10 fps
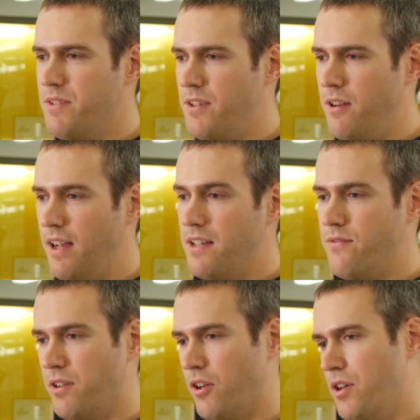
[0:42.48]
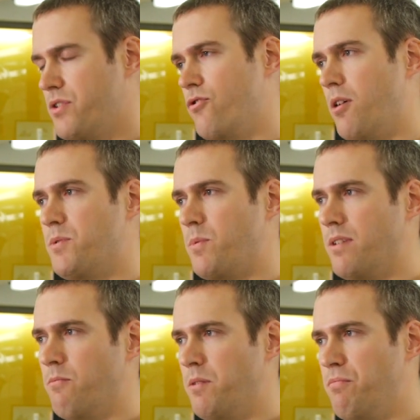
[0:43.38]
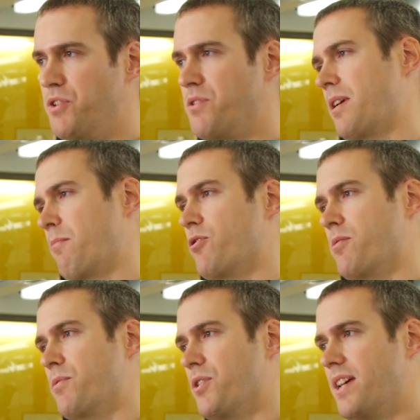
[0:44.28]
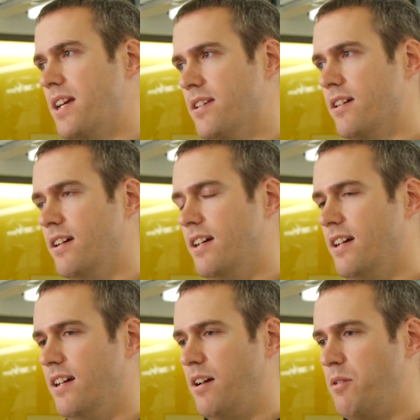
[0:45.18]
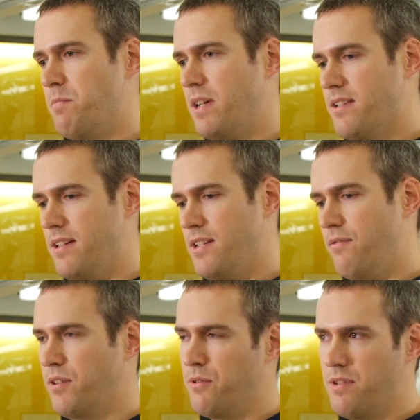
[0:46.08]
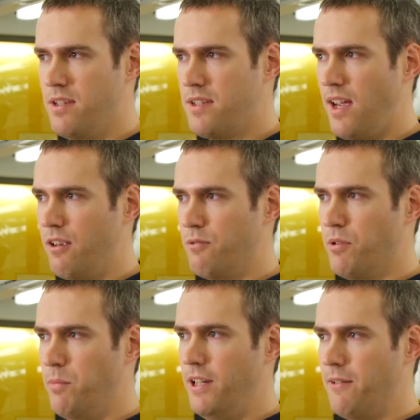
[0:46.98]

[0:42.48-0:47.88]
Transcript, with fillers: So as the cost drops, we're, we're producing more and more data, which makes it difficult to scale what